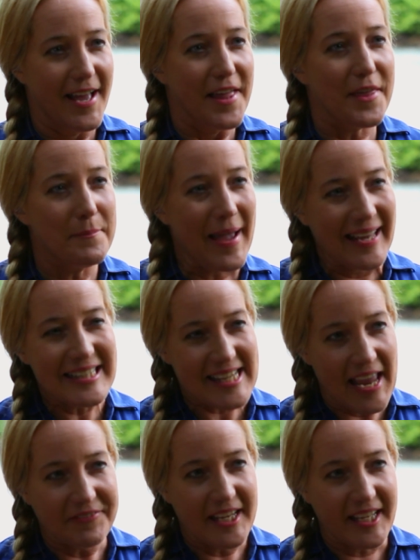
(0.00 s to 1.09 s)
The main
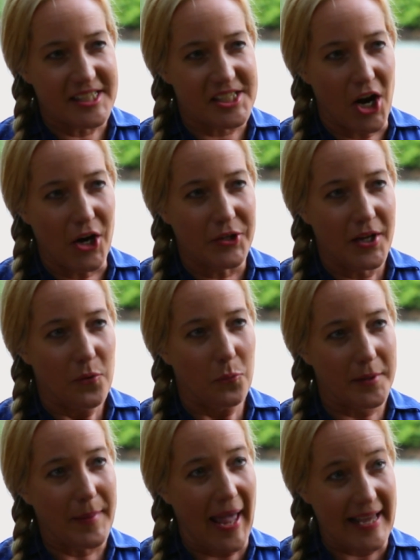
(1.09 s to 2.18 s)
safety concern
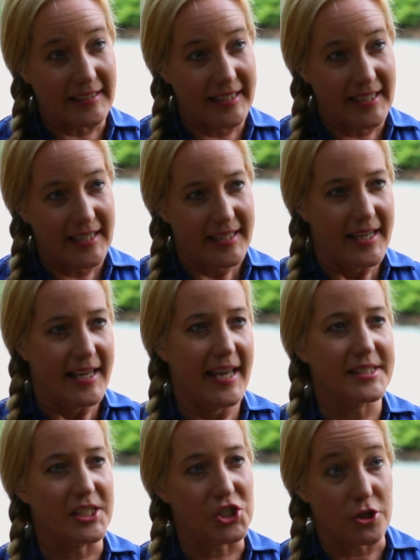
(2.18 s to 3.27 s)
when paddling
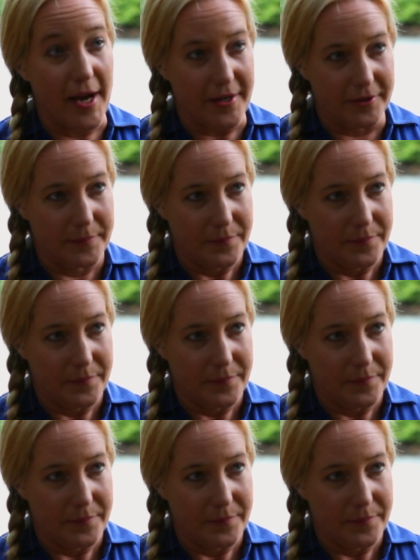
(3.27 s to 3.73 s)
is a strainer.